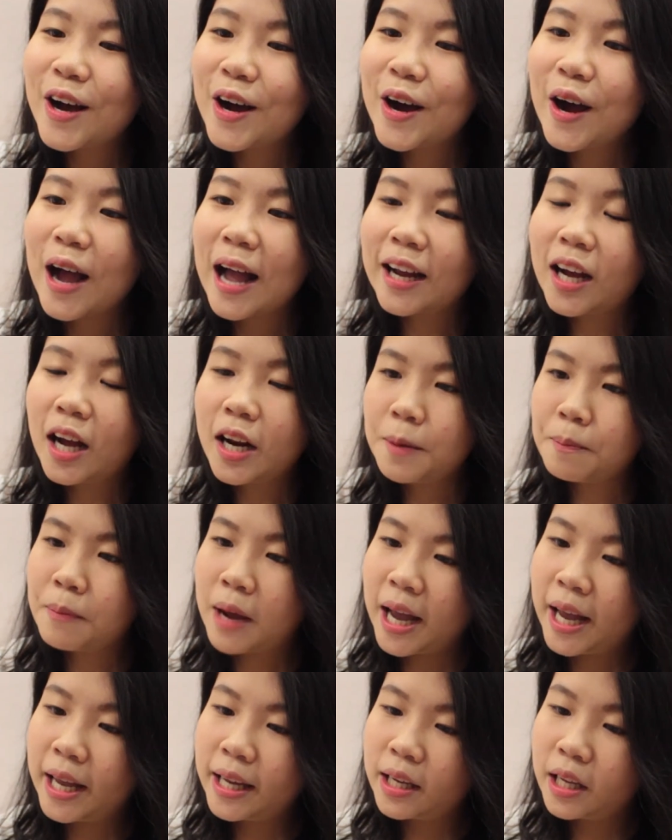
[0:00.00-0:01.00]
I got
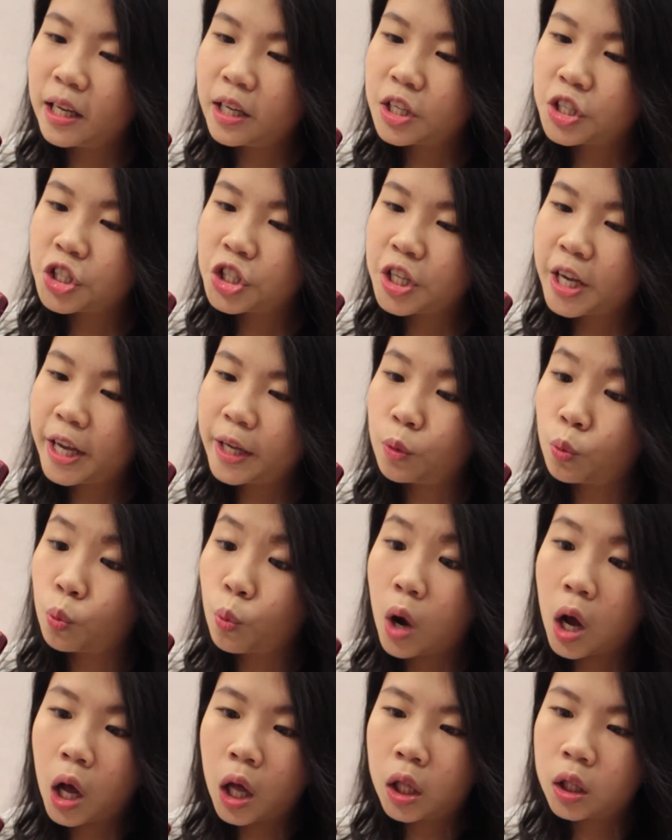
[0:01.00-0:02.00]
mine in the shade
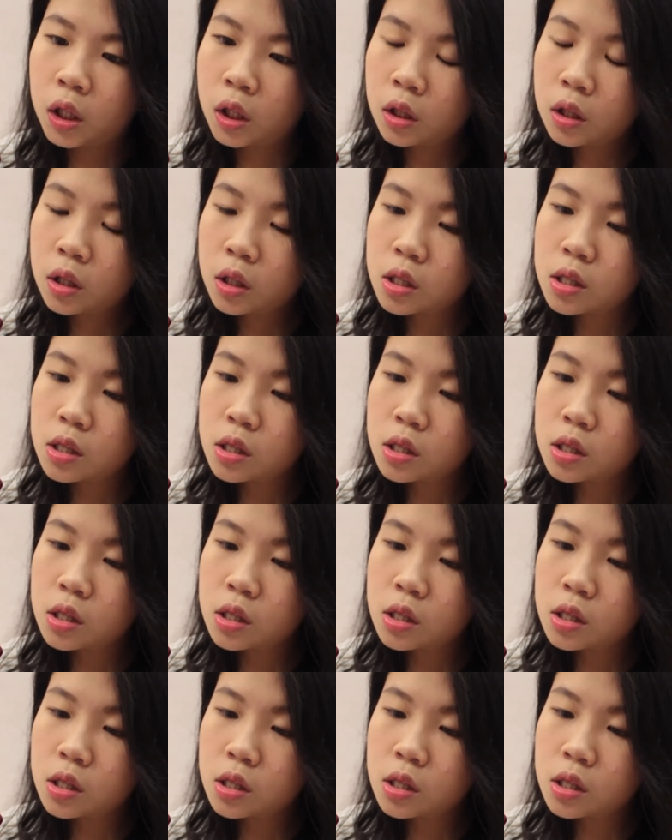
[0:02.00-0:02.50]
1,